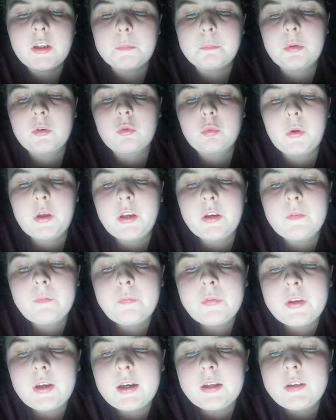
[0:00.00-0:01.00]
in between,
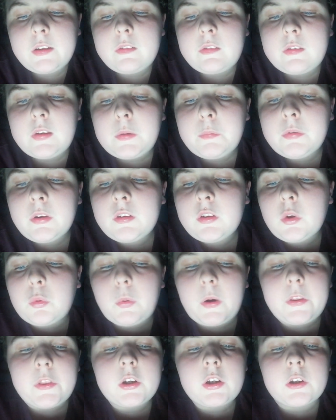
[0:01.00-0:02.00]
and it seems like the
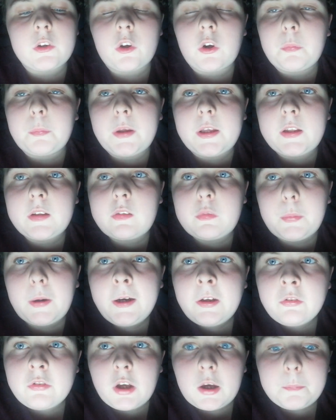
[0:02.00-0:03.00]
weather cannot make its
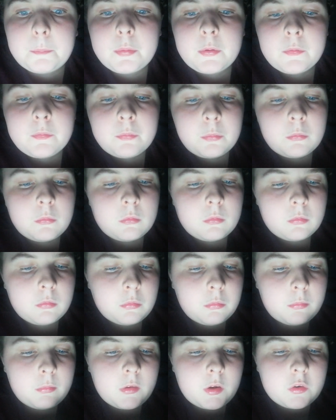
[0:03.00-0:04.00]
mind up.
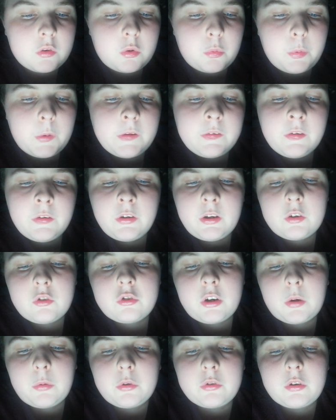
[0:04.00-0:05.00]
The reason that
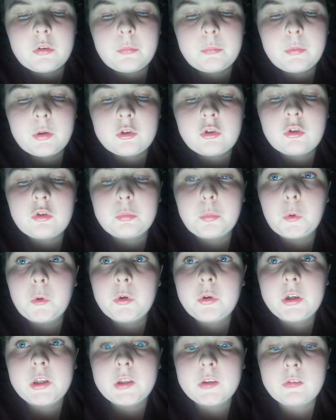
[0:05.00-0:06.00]
showers are much
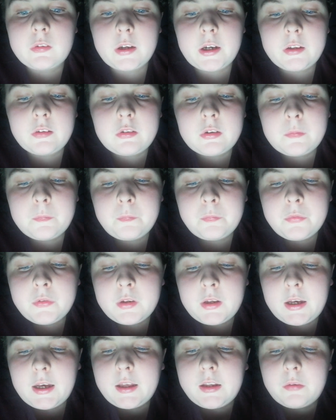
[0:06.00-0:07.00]
smaller in size
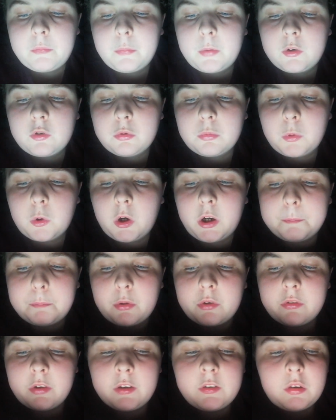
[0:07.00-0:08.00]
and much more
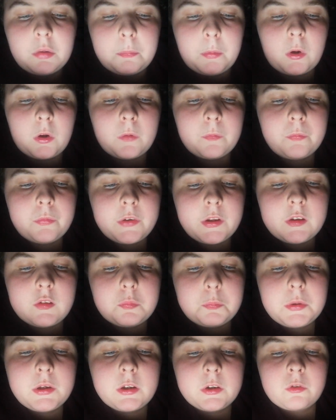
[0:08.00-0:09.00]
unpredictable is
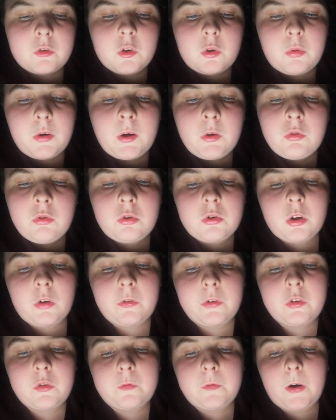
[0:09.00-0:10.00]
because the ground
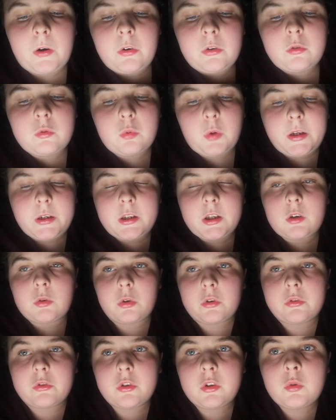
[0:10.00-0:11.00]
surface varies greatly
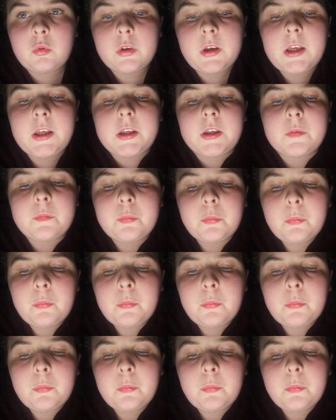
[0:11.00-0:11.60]
across the UK.